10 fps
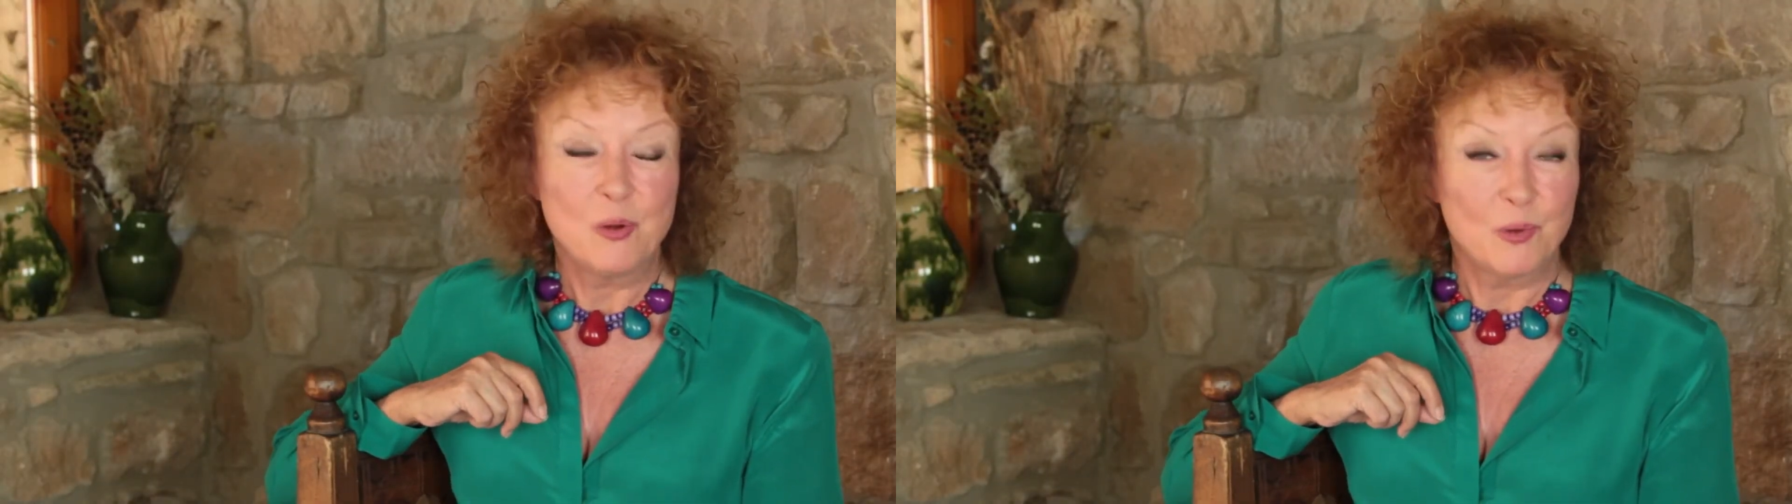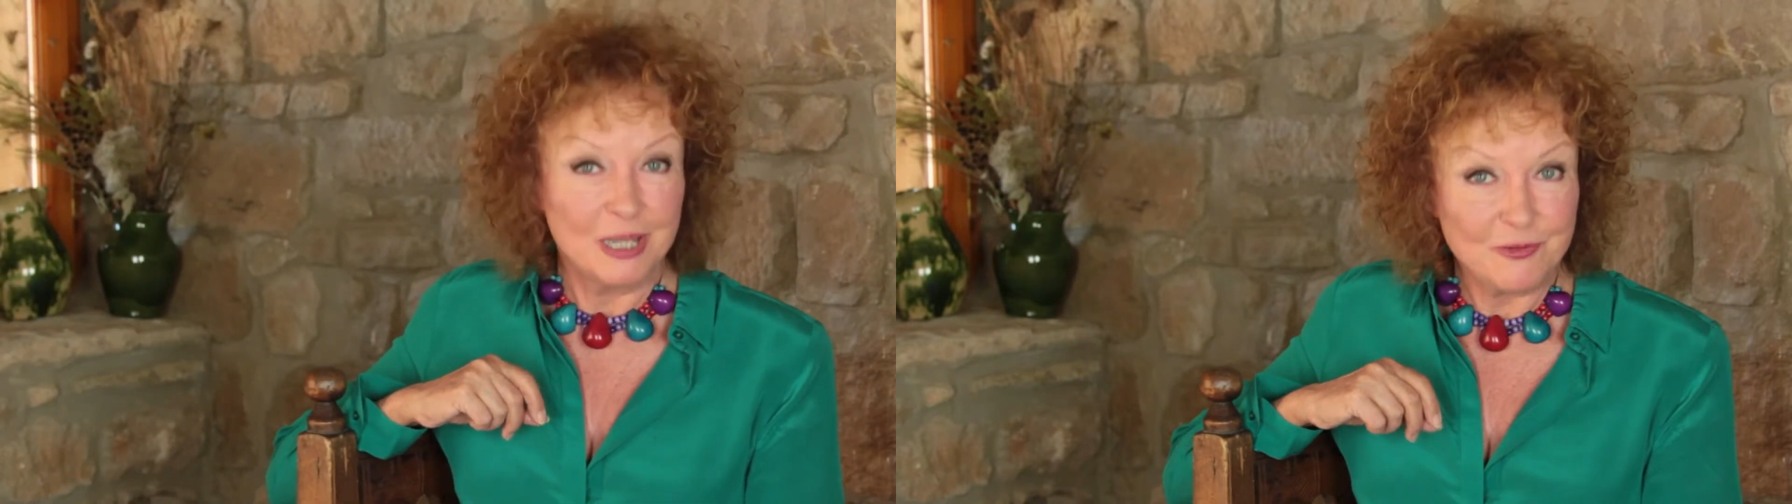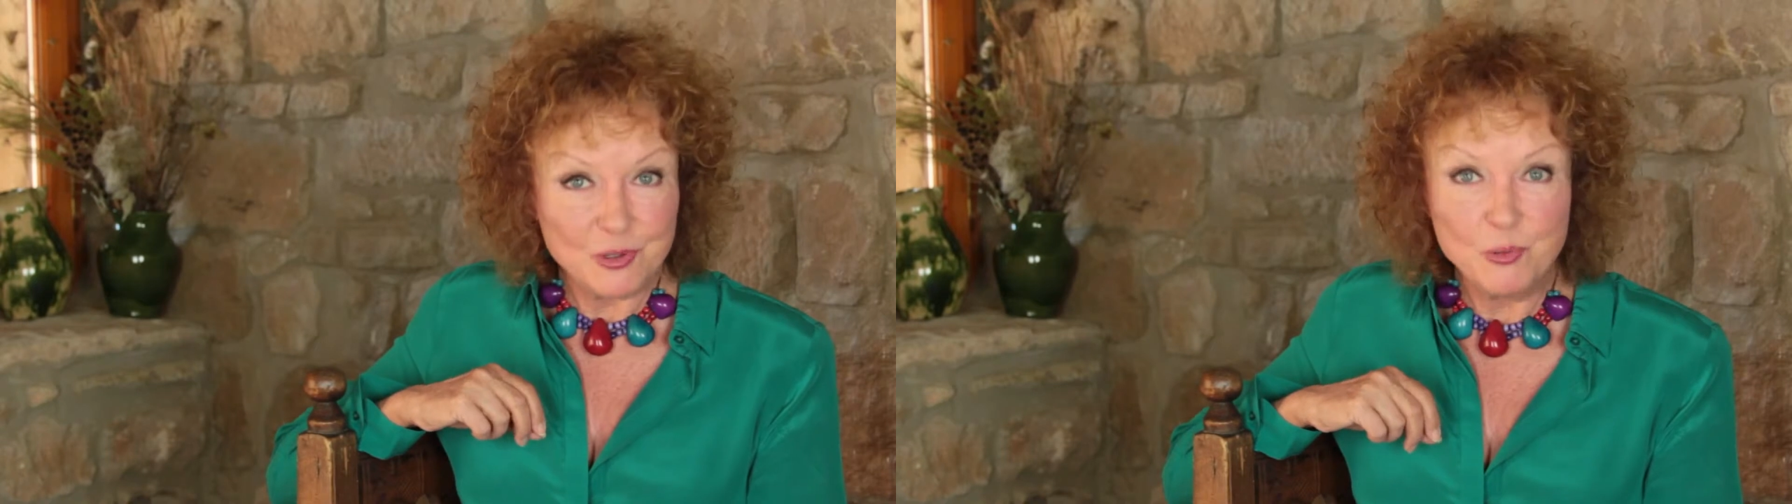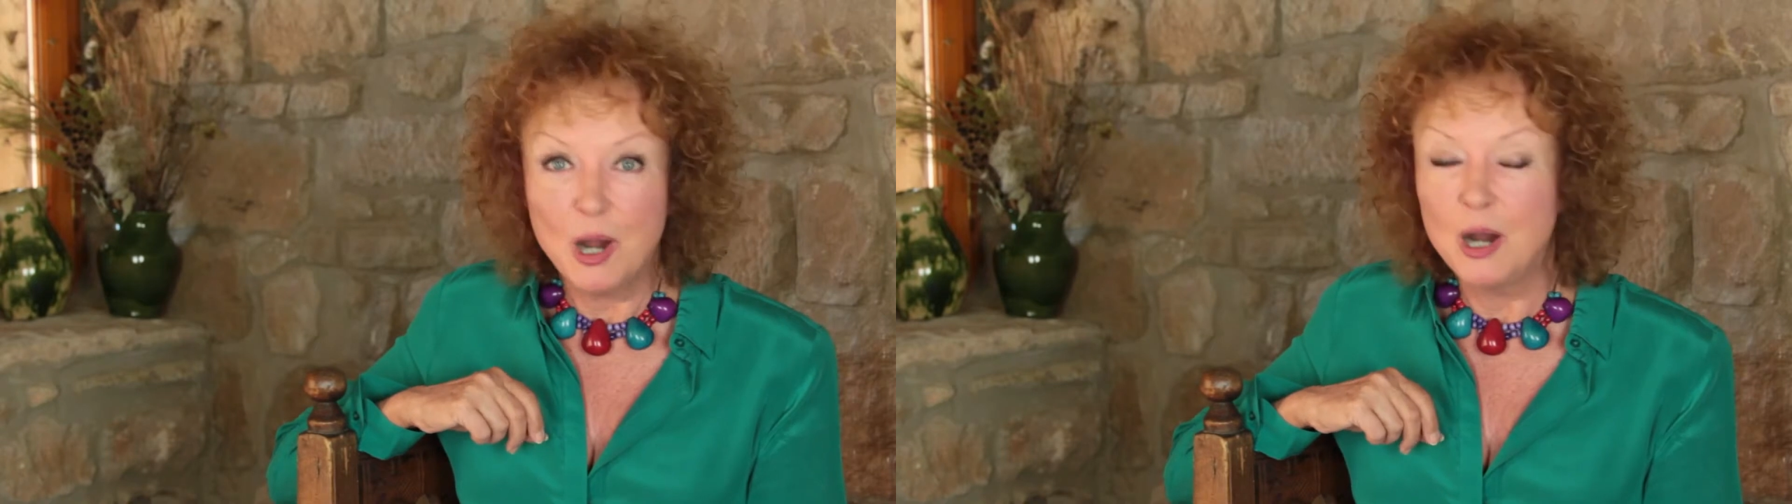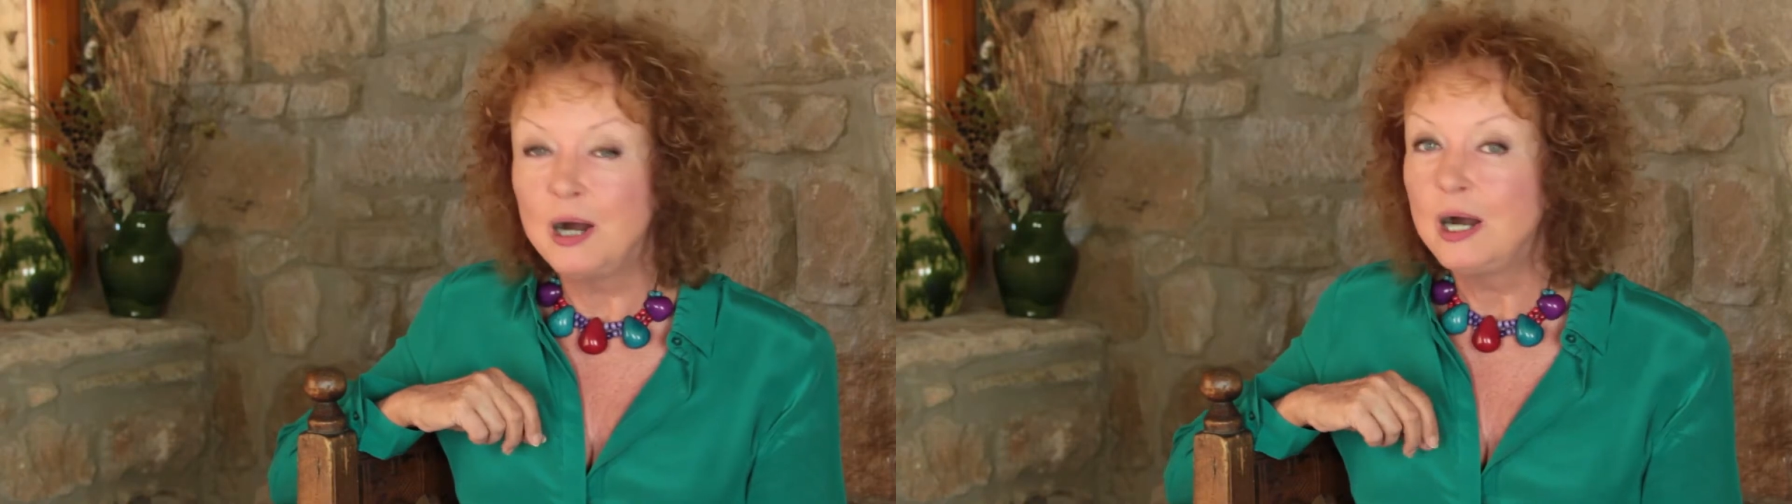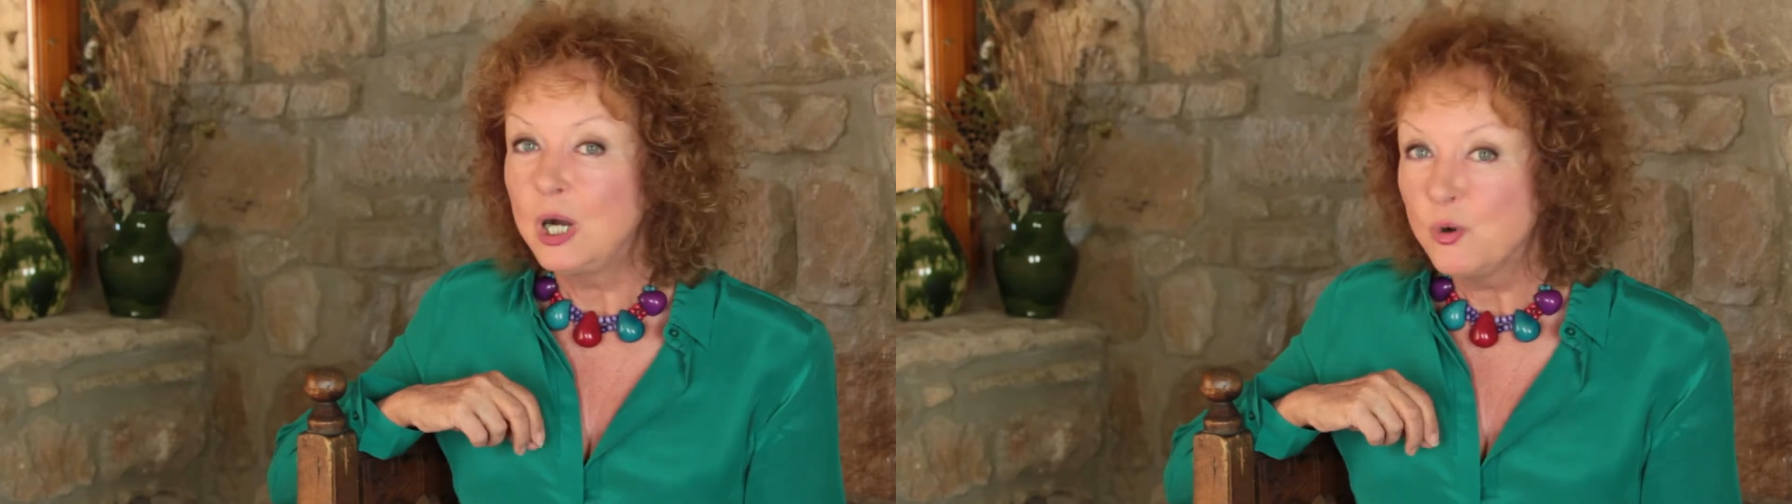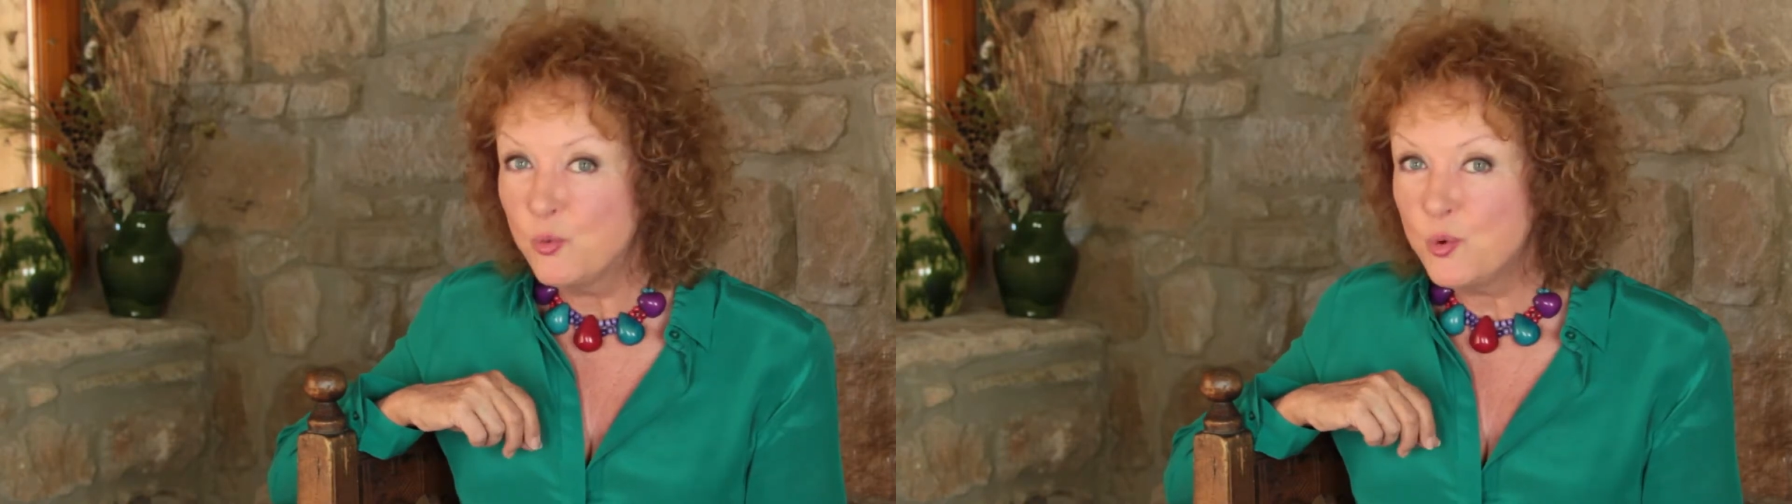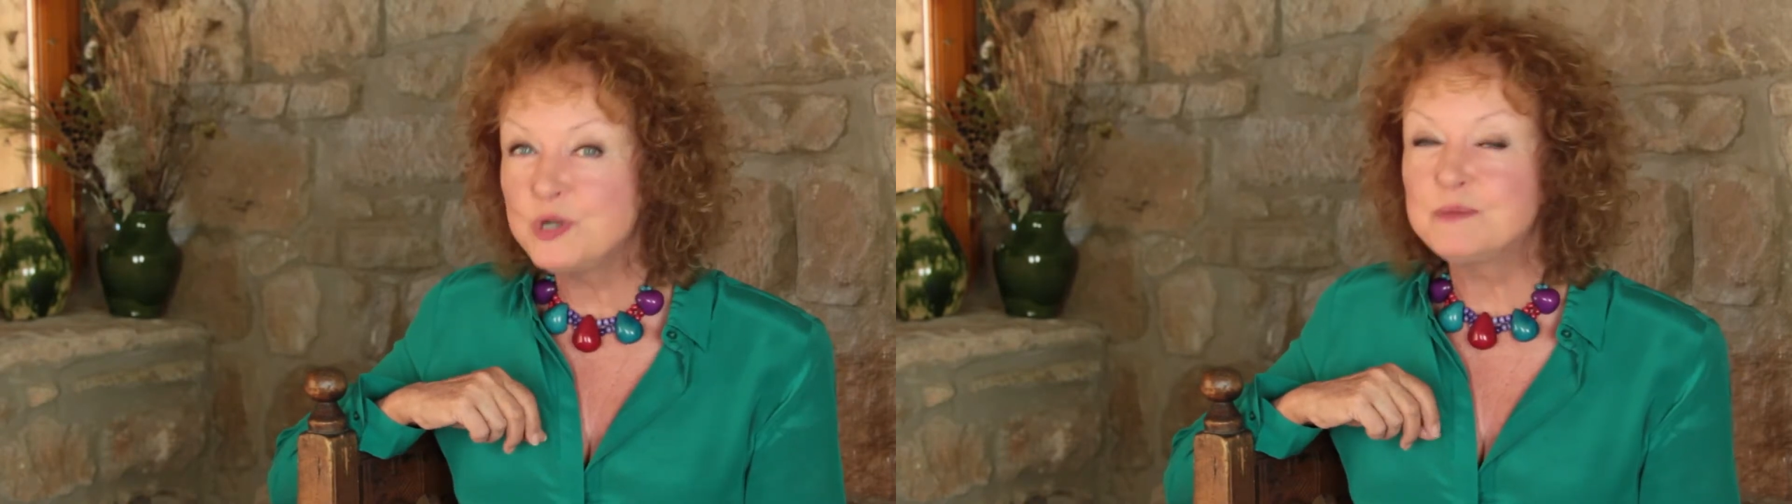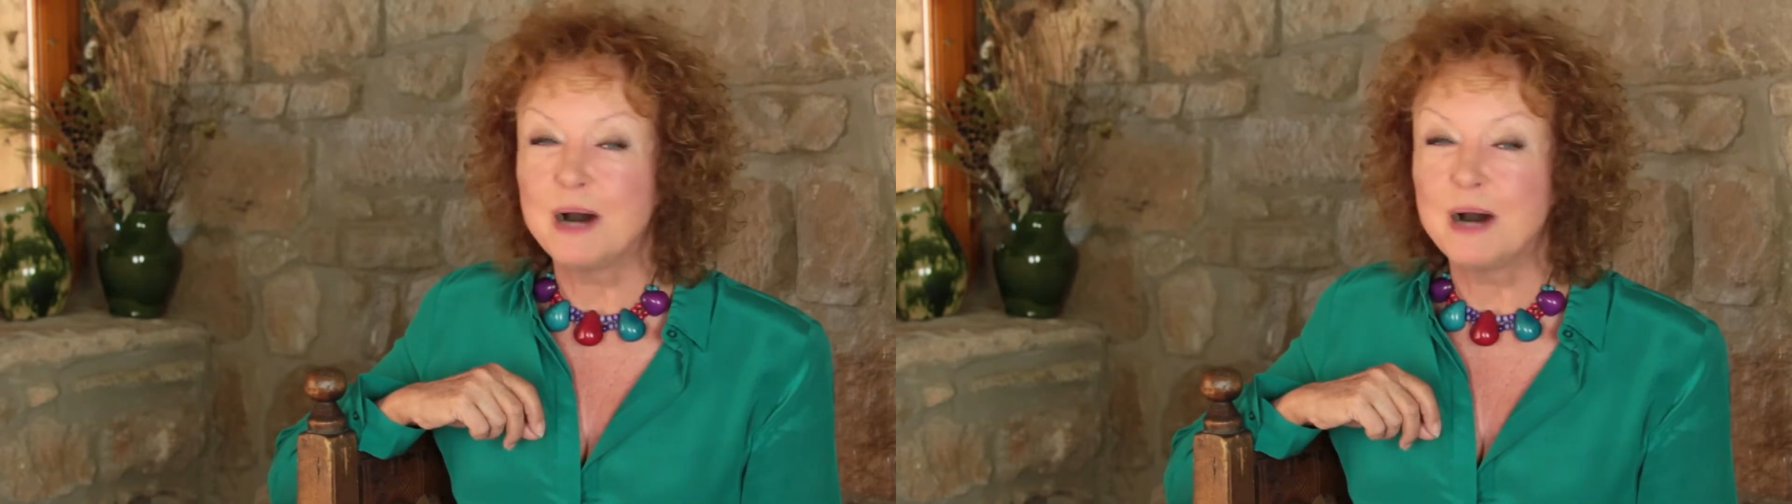Well, if you are, would